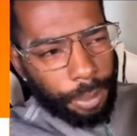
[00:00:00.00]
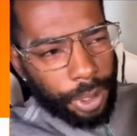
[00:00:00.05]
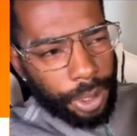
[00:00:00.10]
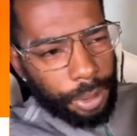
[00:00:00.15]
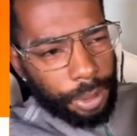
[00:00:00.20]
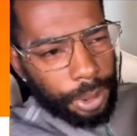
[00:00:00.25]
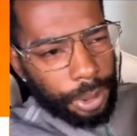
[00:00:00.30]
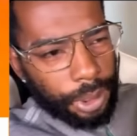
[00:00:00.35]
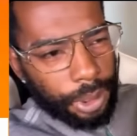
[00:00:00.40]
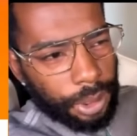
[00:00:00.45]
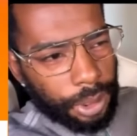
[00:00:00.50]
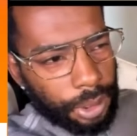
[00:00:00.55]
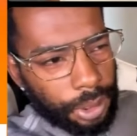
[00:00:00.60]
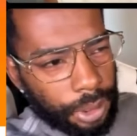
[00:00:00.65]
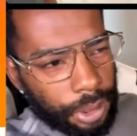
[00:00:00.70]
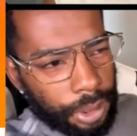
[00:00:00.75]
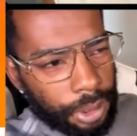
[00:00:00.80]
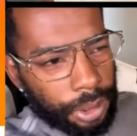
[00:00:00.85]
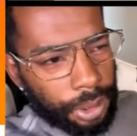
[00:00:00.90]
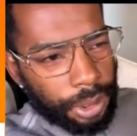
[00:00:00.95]
it was,
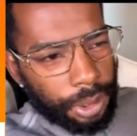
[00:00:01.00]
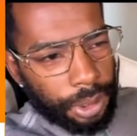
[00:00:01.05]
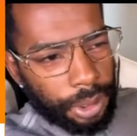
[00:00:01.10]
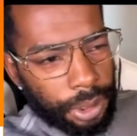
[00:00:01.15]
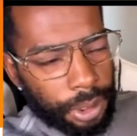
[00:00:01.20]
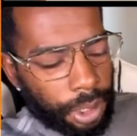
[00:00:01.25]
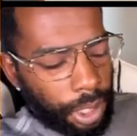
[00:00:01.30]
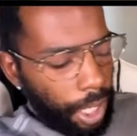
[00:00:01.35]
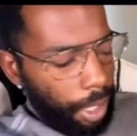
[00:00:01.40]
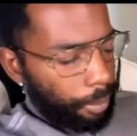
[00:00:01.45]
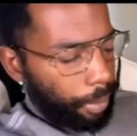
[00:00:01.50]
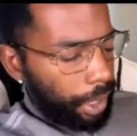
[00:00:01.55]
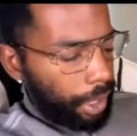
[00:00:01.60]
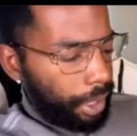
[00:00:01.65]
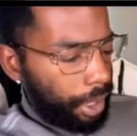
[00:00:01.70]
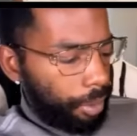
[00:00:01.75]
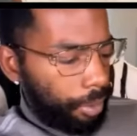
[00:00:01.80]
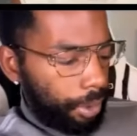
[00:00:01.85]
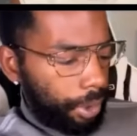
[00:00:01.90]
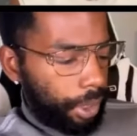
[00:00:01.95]
I mean,
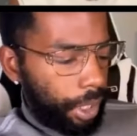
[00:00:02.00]
it was